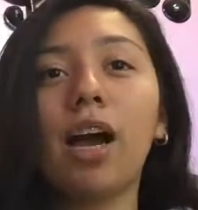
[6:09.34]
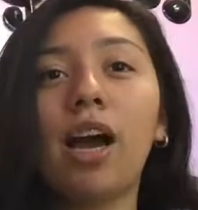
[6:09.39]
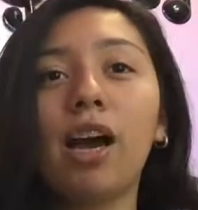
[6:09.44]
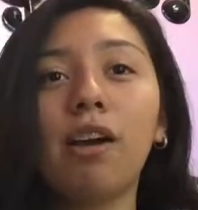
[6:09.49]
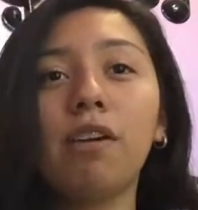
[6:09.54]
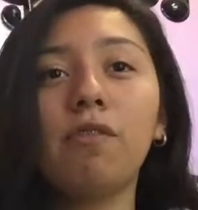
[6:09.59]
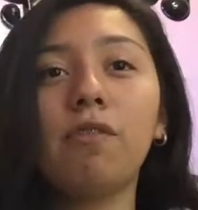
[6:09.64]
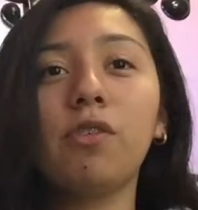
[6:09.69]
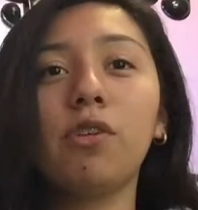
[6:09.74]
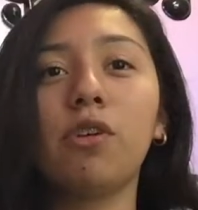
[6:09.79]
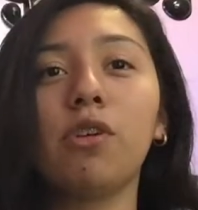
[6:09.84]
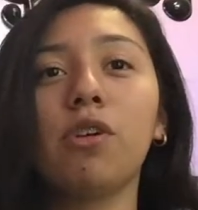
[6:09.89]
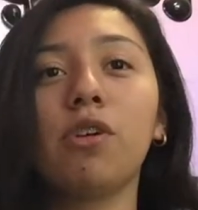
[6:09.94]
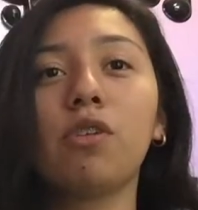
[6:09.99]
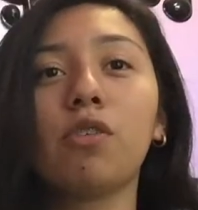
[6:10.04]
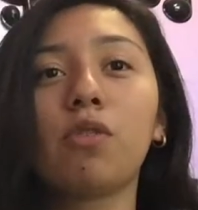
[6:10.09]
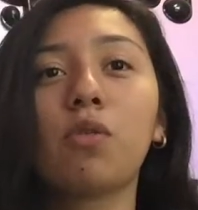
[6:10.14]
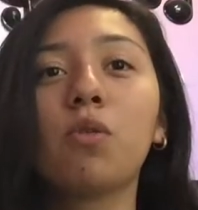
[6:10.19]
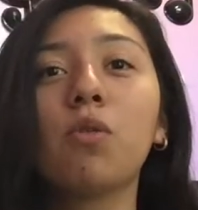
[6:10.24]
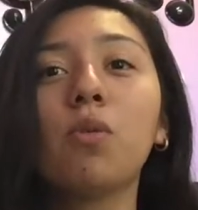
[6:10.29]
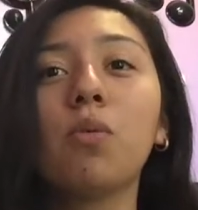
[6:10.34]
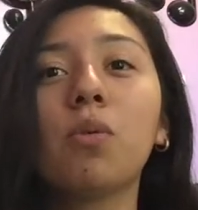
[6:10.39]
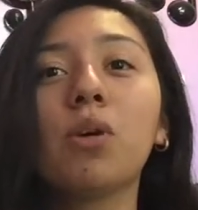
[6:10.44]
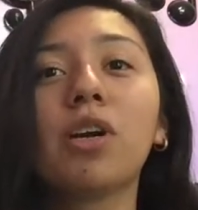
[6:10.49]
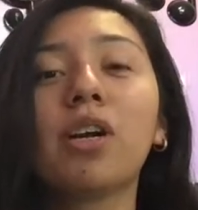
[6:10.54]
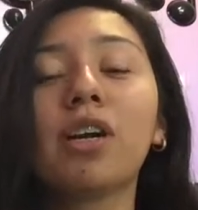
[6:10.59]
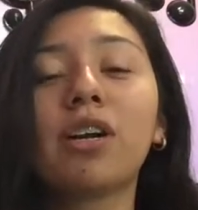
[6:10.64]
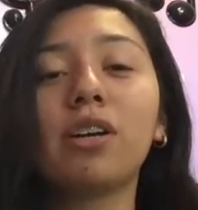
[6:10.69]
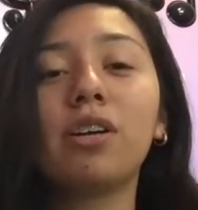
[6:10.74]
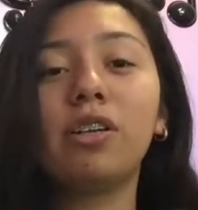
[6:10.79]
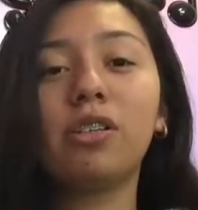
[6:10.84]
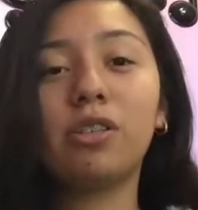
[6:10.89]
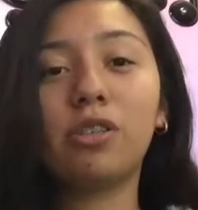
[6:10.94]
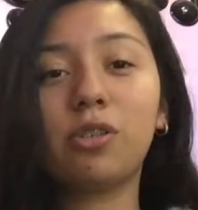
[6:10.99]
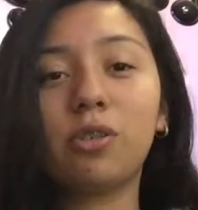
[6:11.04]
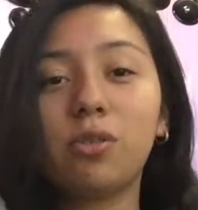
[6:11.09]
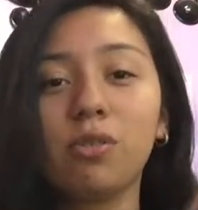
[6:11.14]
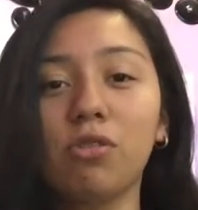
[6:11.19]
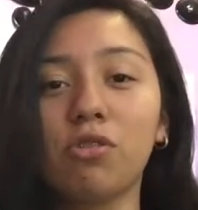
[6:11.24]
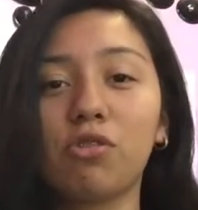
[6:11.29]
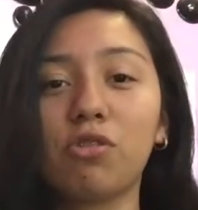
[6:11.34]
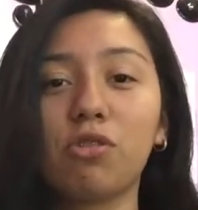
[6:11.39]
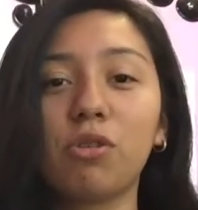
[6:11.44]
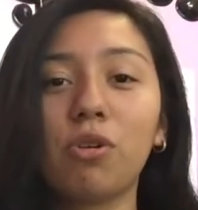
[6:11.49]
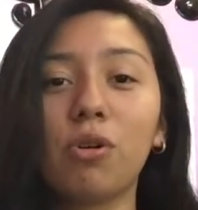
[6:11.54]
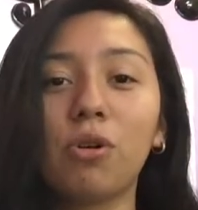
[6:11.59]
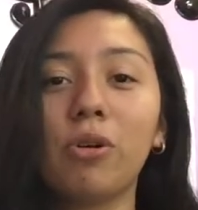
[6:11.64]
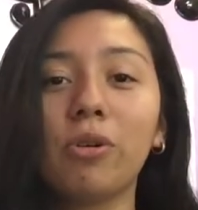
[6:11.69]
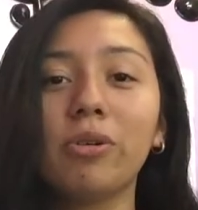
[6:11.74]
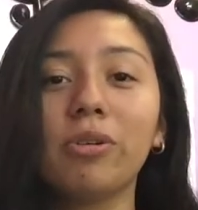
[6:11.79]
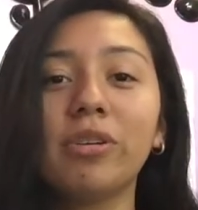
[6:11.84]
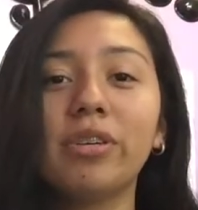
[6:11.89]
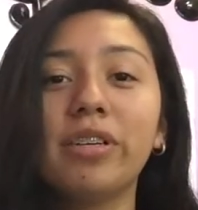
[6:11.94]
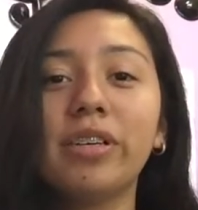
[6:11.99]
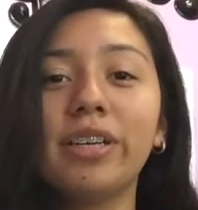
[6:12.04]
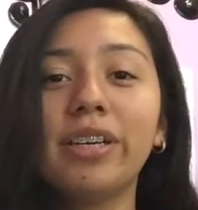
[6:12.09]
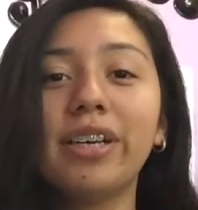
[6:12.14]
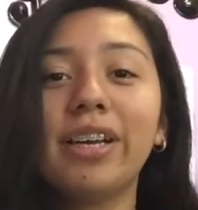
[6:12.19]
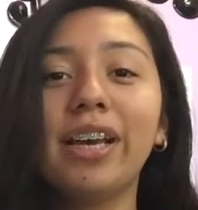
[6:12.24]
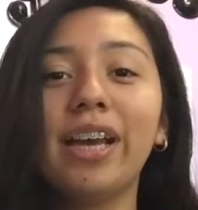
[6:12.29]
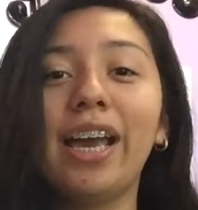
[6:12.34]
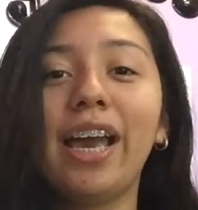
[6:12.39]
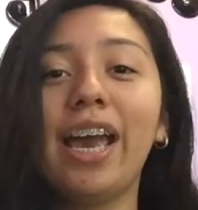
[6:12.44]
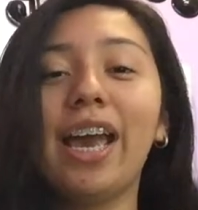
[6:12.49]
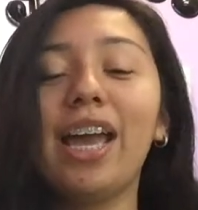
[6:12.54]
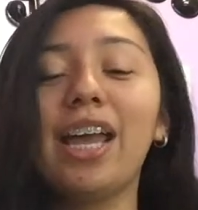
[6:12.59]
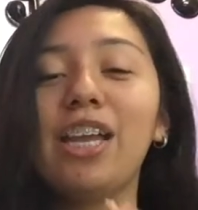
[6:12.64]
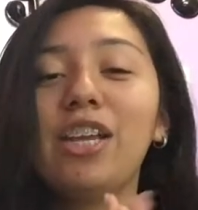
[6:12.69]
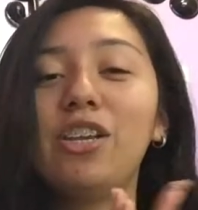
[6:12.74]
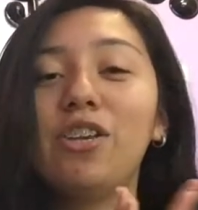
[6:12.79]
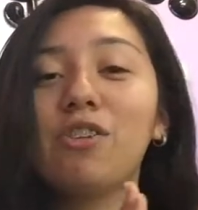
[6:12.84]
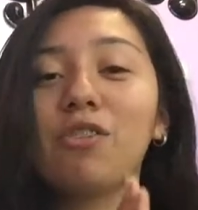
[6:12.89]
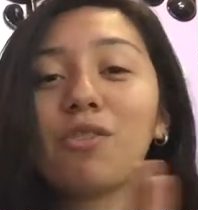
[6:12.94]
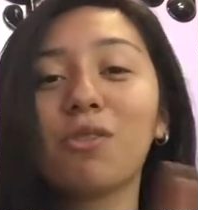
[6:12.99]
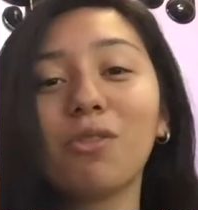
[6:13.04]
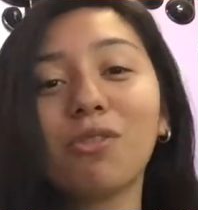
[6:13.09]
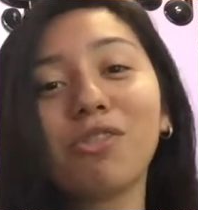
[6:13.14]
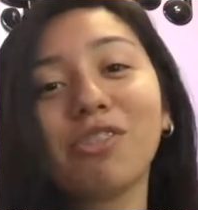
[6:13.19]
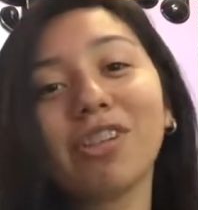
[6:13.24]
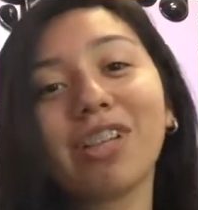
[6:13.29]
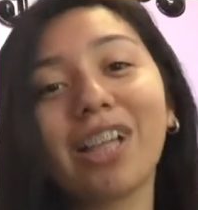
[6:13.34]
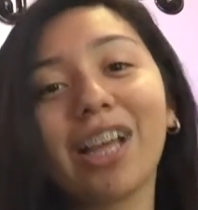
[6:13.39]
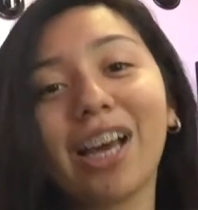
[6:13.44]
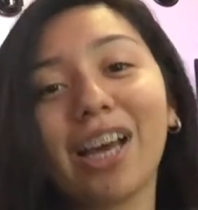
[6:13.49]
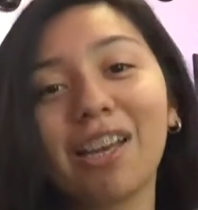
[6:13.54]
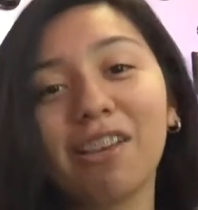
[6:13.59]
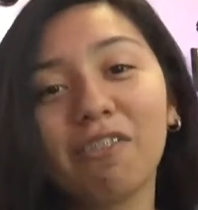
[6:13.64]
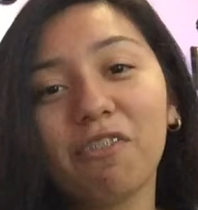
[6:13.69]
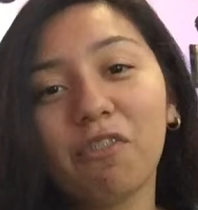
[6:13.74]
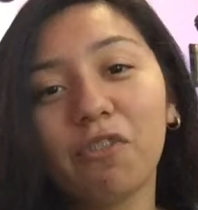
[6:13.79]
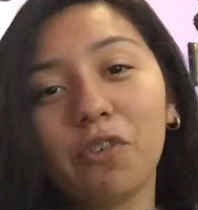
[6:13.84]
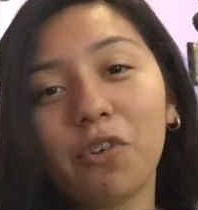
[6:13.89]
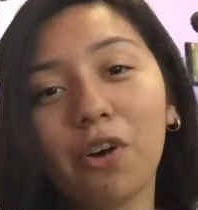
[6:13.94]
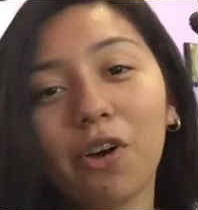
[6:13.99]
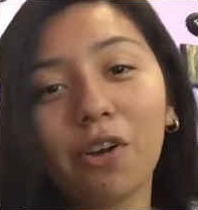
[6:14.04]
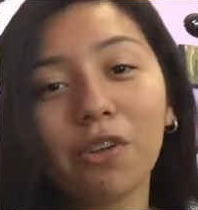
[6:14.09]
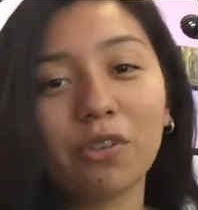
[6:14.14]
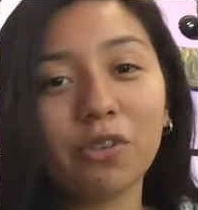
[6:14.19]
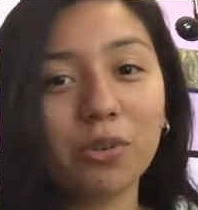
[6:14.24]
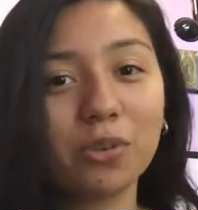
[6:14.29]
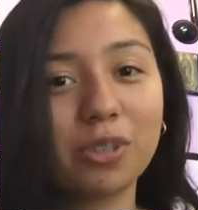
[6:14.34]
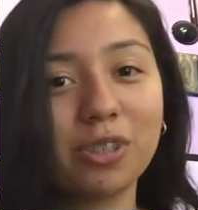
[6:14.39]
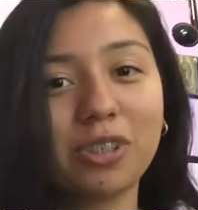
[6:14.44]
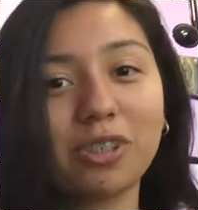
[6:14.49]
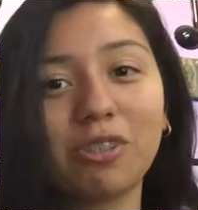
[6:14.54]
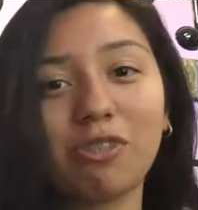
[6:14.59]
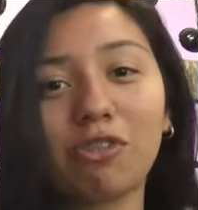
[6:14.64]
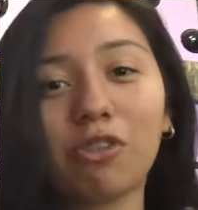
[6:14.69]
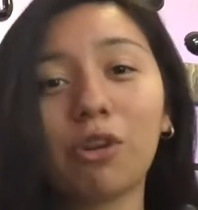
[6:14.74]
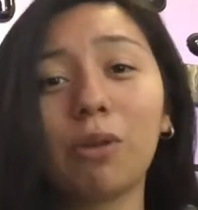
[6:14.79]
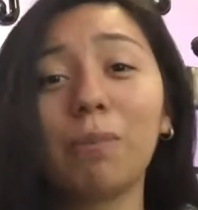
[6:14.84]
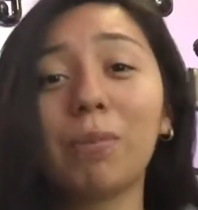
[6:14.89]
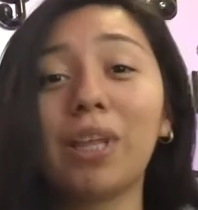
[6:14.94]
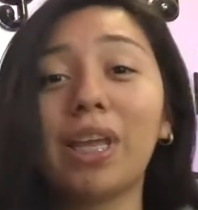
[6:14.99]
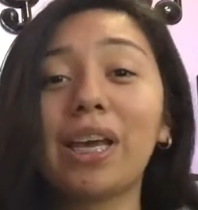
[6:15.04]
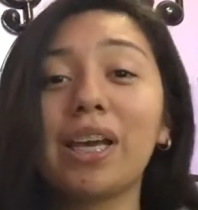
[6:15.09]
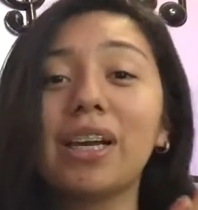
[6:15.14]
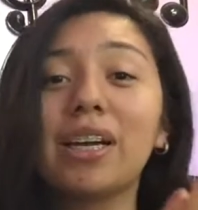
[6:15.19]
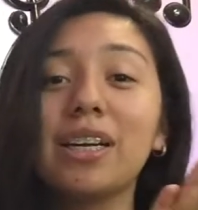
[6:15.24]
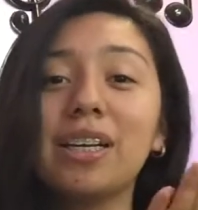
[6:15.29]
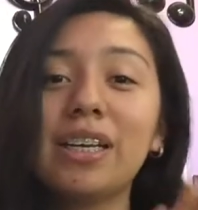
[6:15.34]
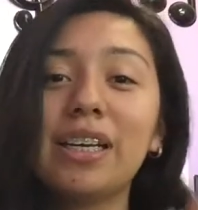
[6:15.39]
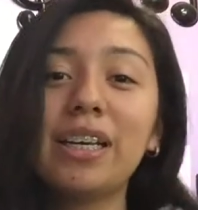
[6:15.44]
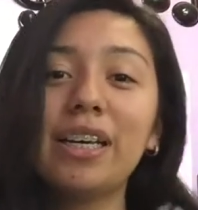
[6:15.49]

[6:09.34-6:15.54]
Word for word: Have your schoolwork under control and your social life also under control, but like